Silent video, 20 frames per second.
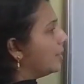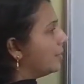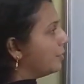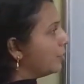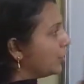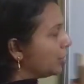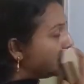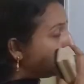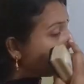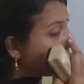
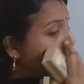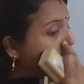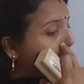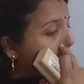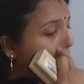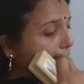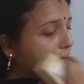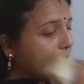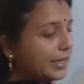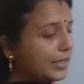what is the
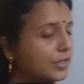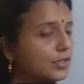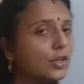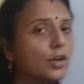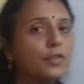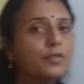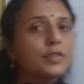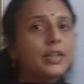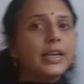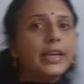size
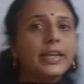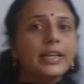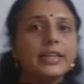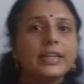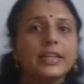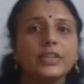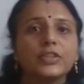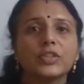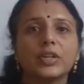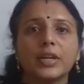of the
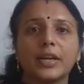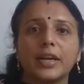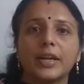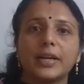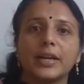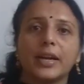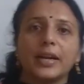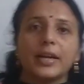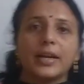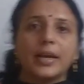integer
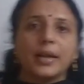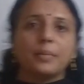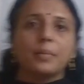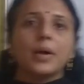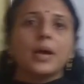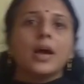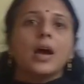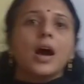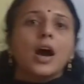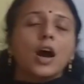data
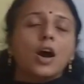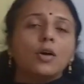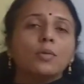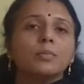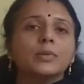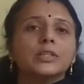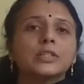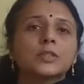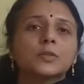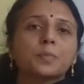type, how
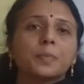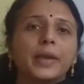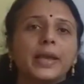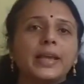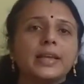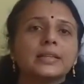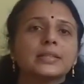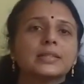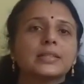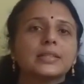much
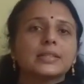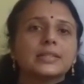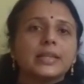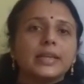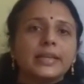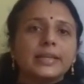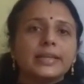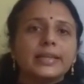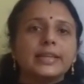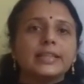space this
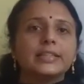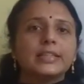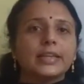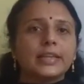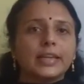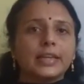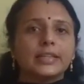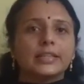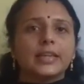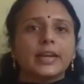integer
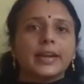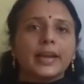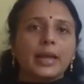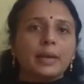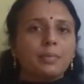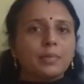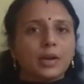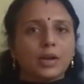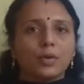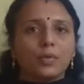data
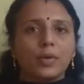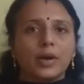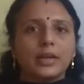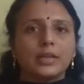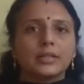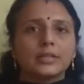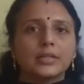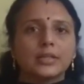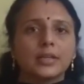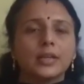type
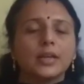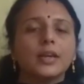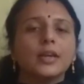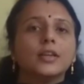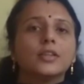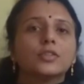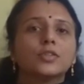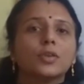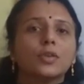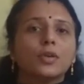requires.
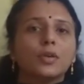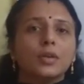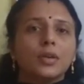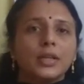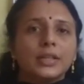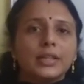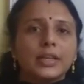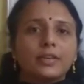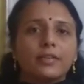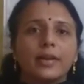So
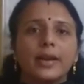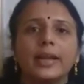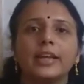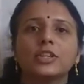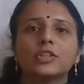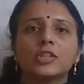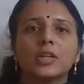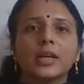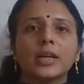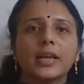in the
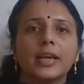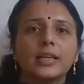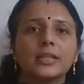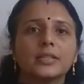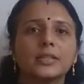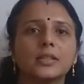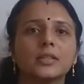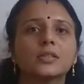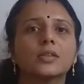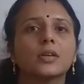traditional
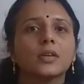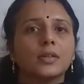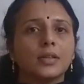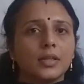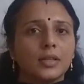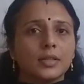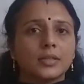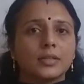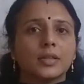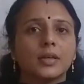cases,
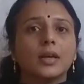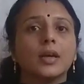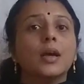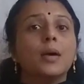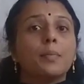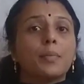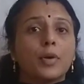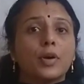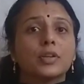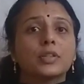this
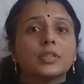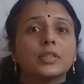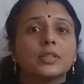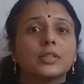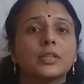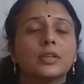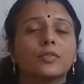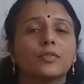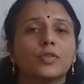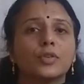
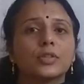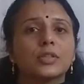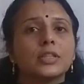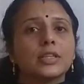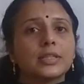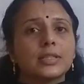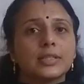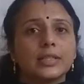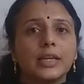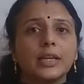processor was
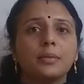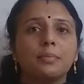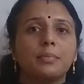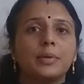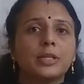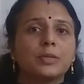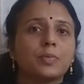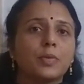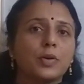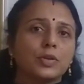
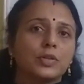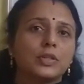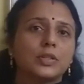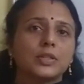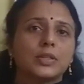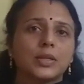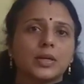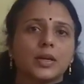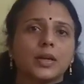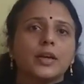16-bit
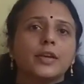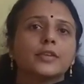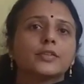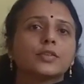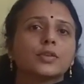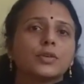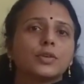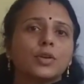processor. So